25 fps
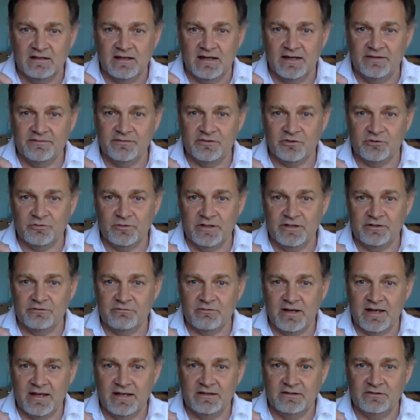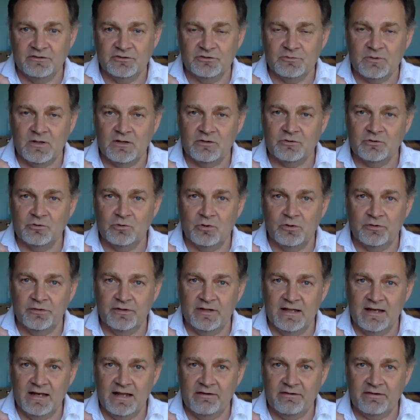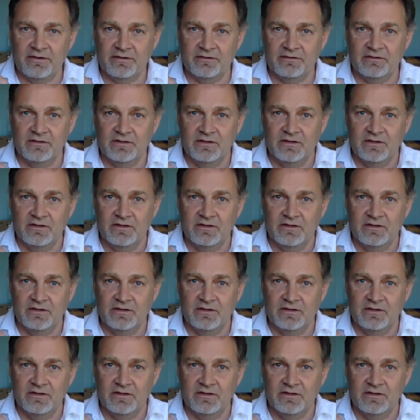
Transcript: and the green ray, Djwal Khul and Hilarion.